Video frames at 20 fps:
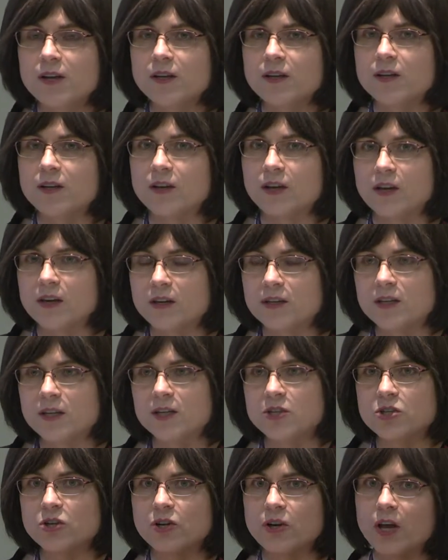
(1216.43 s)
you get a
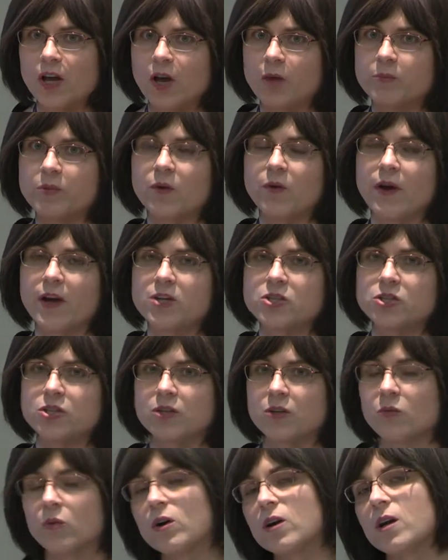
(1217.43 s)
teacher to help you
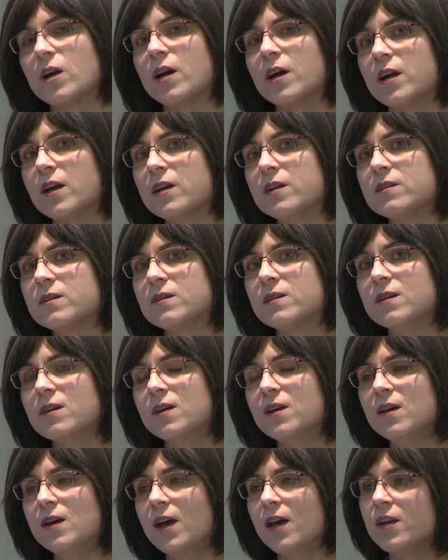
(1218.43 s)
actually work on it,
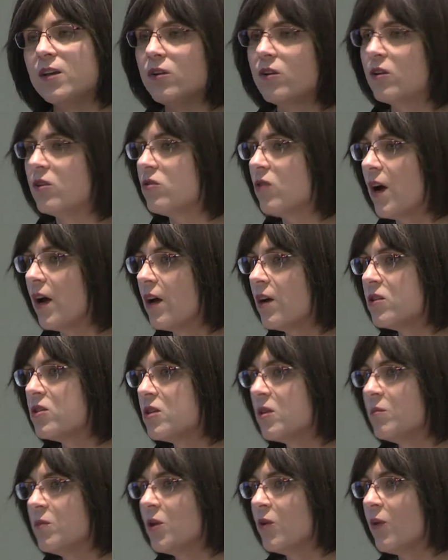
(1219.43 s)
and you can try out
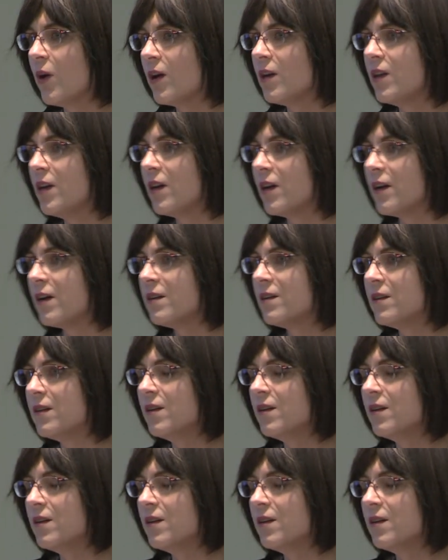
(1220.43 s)
some new idea.